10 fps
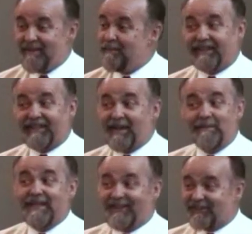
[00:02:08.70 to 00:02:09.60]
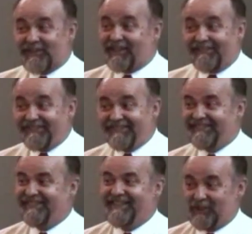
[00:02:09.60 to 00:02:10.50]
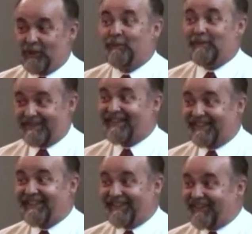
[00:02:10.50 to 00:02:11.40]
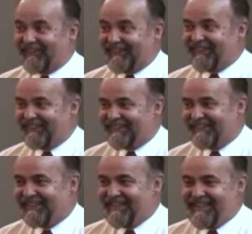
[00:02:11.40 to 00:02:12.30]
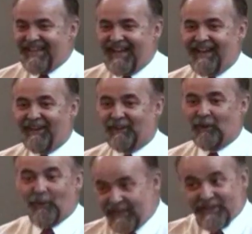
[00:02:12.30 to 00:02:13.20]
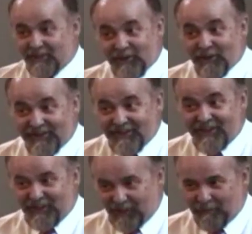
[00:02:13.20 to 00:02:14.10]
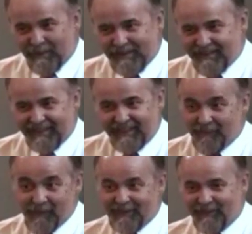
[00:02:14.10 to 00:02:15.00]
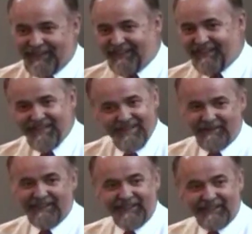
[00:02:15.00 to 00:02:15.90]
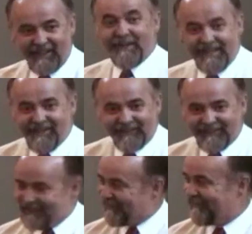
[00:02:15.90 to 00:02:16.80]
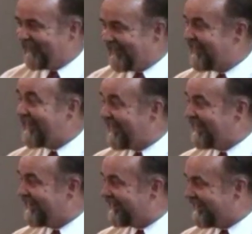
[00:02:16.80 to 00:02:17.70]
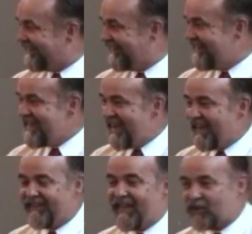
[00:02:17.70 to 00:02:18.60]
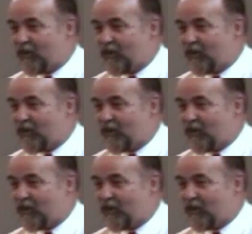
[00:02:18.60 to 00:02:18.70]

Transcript: but coming out, Jeff, you'll be thinking another. Going into church, you'll be thinking one way, and coming out, you'll be thinking another. And that's